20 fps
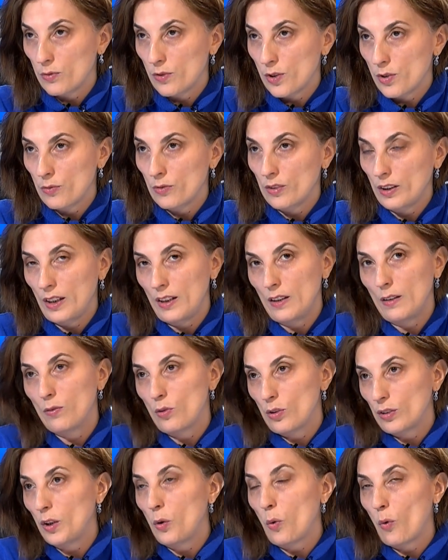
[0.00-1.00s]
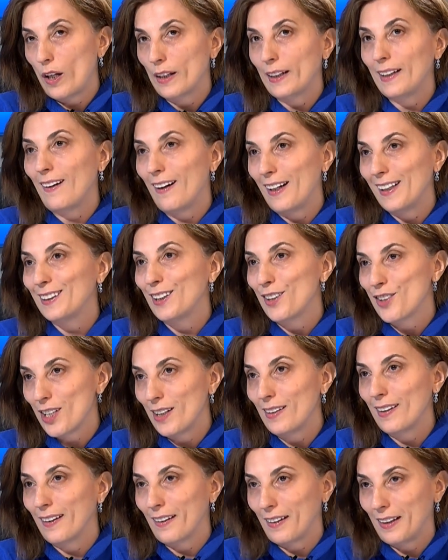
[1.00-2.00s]
Let me provide one more
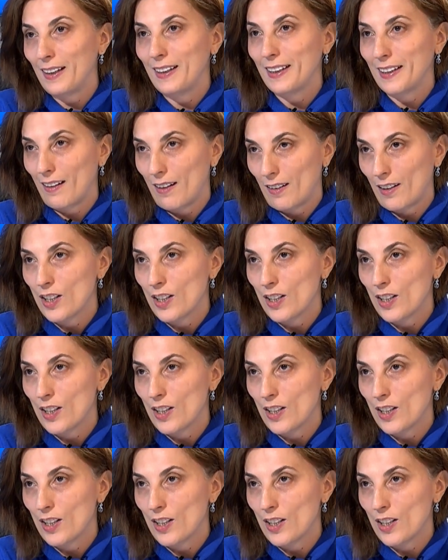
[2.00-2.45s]
indicator.